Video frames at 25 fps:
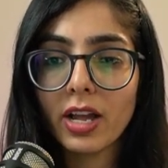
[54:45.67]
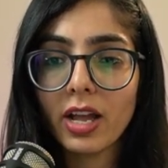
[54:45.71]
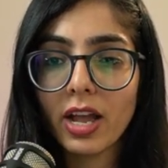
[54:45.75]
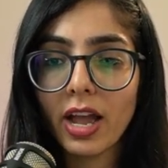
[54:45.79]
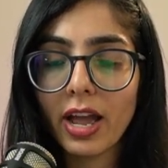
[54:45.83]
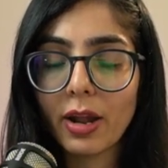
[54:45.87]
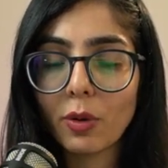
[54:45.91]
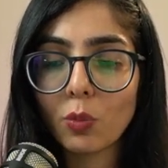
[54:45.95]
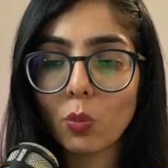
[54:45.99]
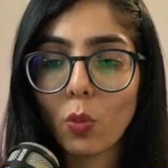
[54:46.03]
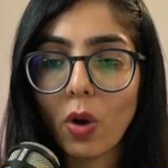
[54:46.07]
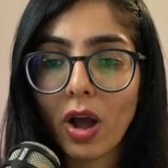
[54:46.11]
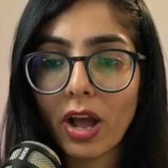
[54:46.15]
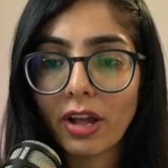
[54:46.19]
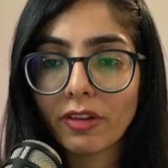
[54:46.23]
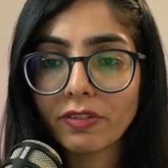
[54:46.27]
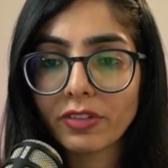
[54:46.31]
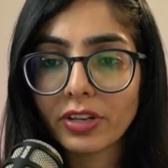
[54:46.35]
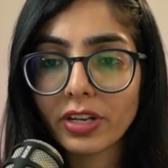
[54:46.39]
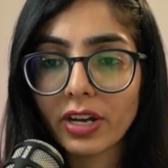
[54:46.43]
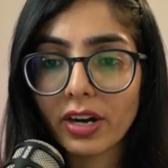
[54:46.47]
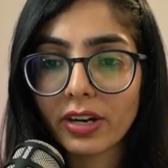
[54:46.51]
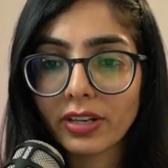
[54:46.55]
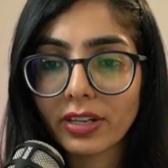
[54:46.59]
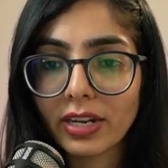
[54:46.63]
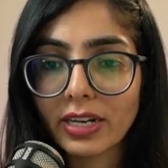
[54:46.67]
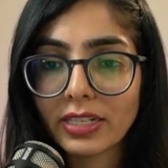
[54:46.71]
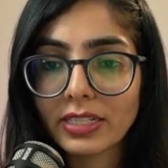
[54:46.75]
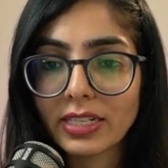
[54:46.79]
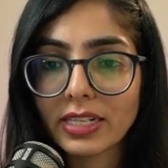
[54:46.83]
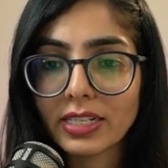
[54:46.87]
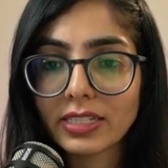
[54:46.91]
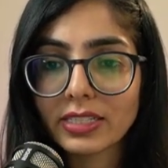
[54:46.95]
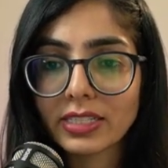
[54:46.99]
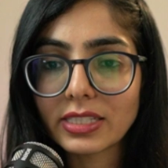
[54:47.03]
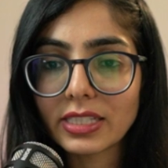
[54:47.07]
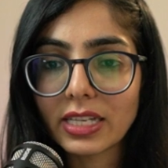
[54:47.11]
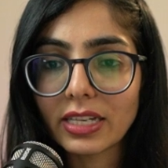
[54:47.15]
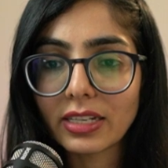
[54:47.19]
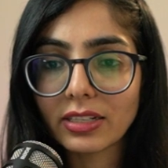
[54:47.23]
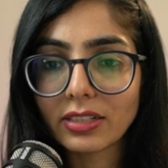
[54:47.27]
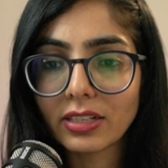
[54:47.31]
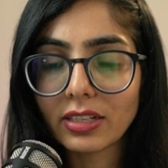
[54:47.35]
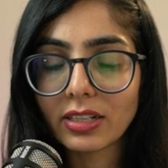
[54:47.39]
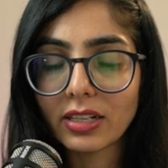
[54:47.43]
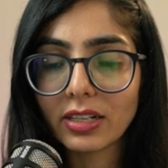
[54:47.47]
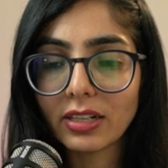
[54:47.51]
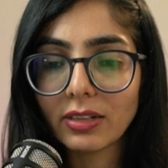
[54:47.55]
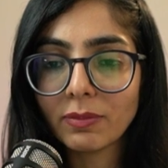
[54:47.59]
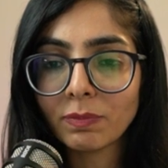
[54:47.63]
and why we are getting
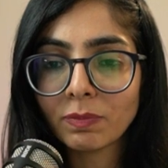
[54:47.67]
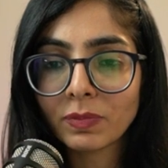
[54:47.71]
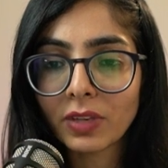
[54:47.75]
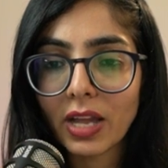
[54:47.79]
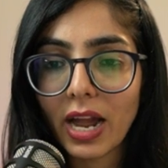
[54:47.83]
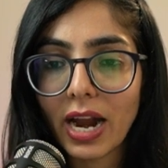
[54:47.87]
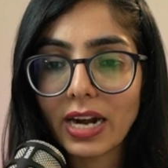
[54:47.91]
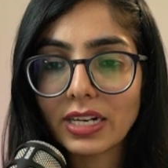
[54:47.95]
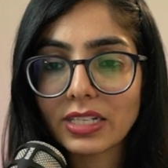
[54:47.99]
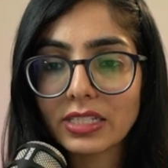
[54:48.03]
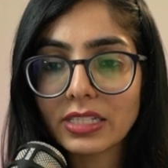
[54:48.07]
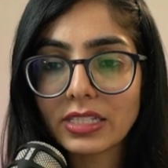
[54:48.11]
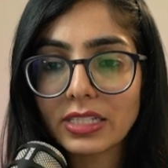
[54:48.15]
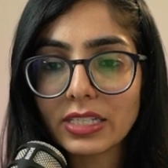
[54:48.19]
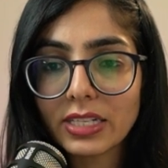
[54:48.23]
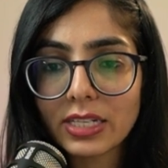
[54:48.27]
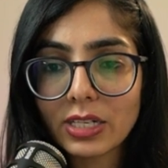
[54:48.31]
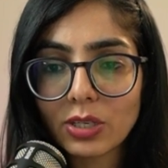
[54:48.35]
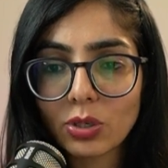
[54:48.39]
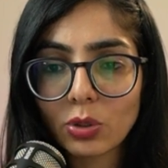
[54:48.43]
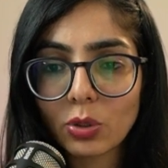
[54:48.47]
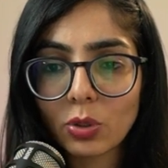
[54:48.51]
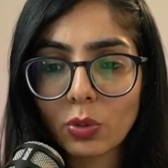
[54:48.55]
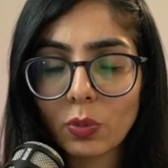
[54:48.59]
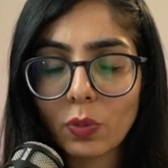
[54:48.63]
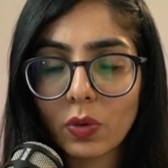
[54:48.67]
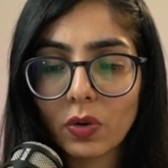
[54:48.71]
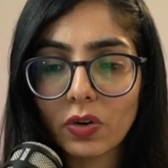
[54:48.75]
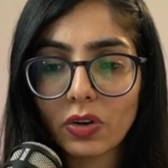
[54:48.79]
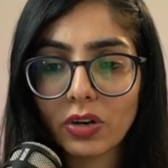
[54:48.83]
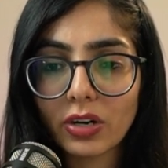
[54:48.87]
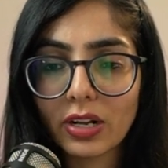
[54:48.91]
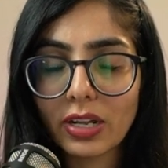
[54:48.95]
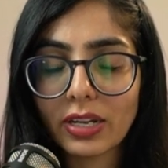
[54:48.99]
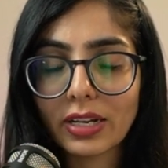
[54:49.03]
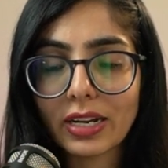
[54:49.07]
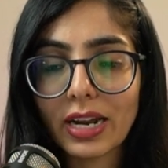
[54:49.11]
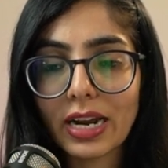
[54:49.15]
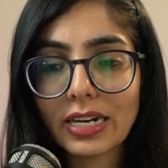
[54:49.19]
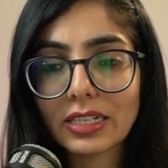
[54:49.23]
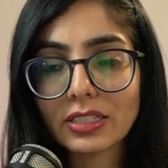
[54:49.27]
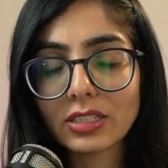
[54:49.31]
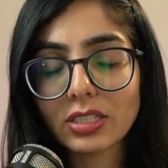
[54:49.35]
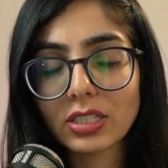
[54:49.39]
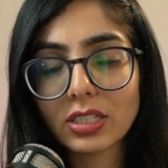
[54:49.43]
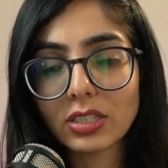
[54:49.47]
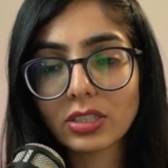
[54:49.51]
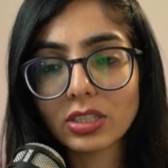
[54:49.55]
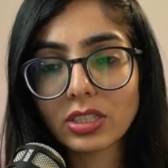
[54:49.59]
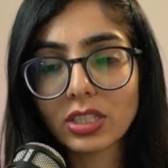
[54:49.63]
signal at 0 or like
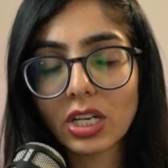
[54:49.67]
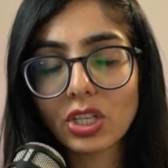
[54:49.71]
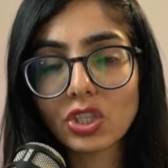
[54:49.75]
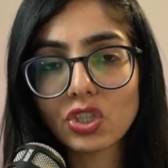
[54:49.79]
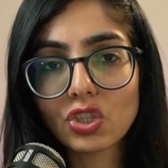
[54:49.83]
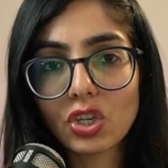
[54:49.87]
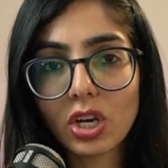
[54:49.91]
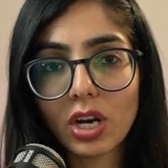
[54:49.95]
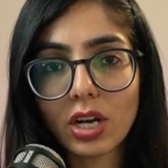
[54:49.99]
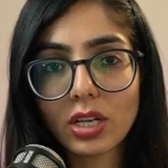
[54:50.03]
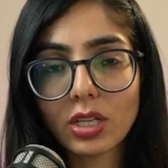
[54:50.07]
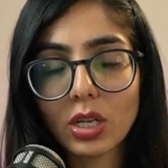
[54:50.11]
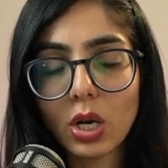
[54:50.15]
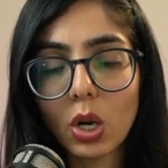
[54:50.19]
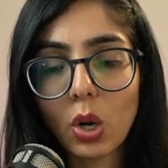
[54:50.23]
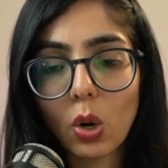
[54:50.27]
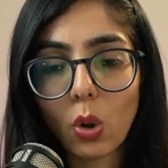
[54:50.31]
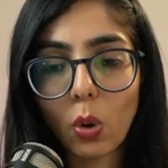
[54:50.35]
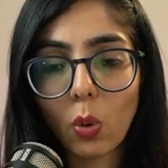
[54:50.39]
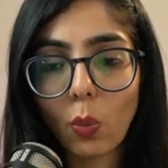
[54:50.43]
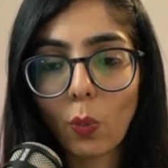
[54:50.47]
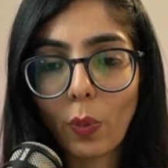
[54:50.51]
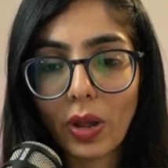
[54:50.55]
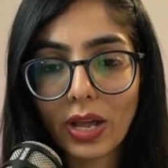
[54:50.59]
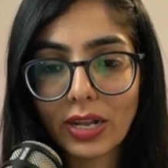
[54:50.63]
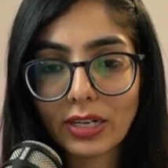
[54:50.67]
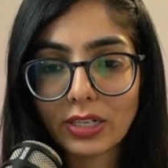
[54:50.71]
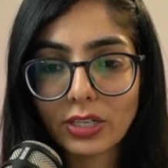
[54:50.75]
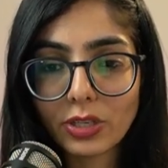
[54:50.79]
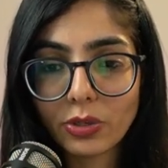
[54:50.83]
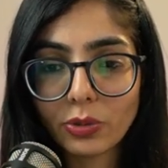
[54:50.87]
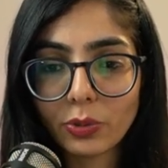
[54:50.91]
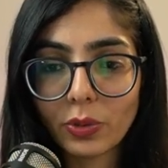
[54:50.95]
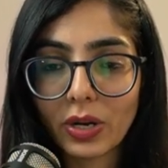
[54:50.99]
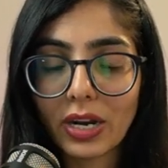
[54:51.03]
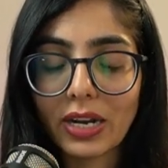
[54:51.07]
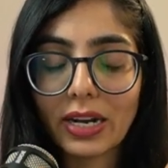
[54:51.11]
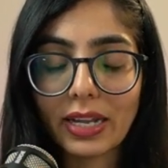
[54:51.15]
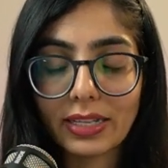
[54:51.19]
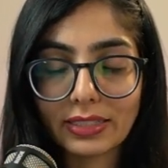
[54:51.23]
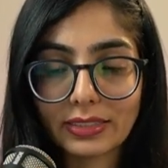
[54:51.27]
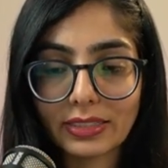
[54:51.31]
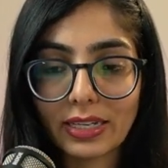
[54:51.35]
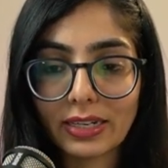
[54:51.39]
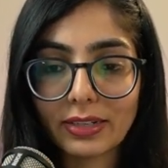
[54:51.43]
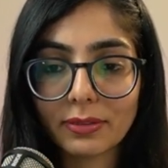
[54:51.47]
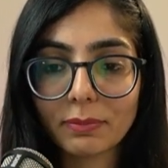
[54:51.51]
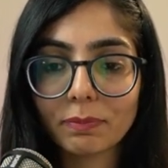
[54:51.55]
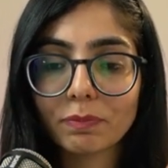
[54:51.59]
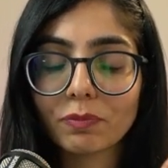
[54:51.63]
at such a low value, and like
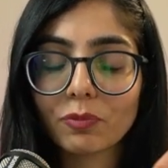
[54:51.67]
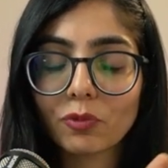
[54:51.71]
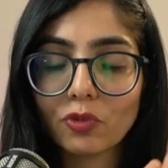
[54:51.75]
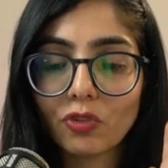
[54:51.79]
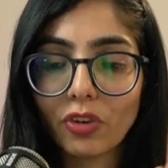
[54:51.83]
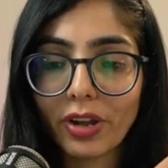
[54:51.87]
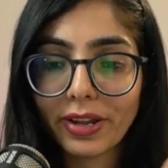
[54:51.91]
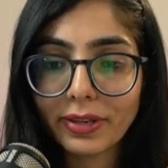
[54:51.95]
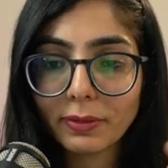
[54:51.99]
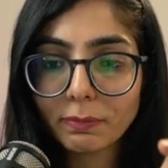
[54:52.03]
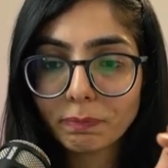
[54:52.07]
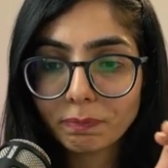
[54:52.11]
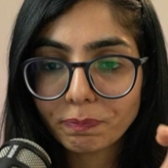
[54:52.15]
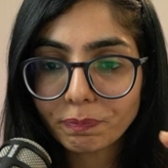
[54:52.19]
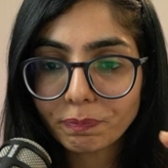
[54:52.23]
that. Fine.